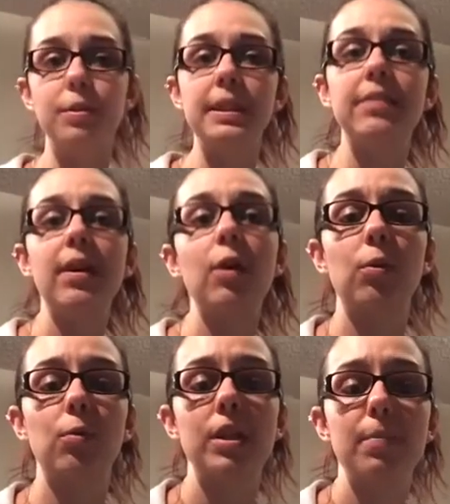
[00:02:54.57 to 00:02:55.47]
leave out
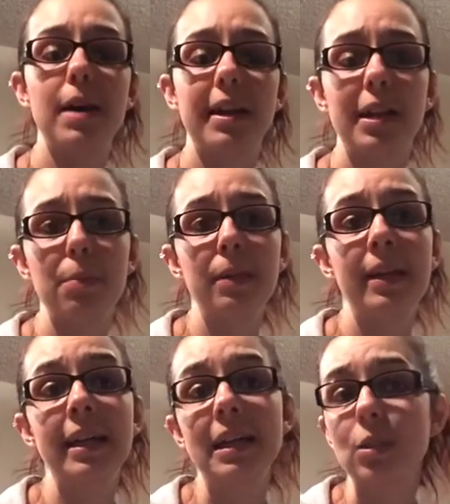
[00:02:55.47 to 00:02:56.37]
and what to pack up.
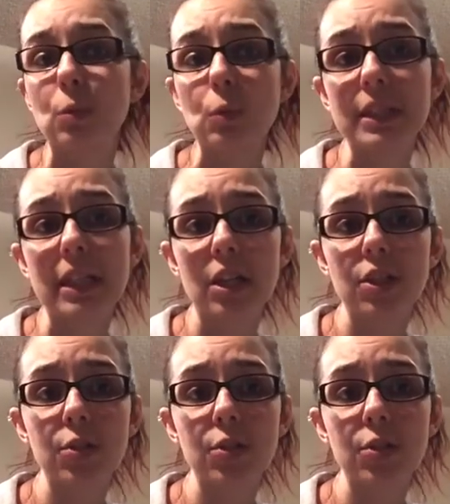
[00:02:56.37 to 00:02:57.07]
It's really hard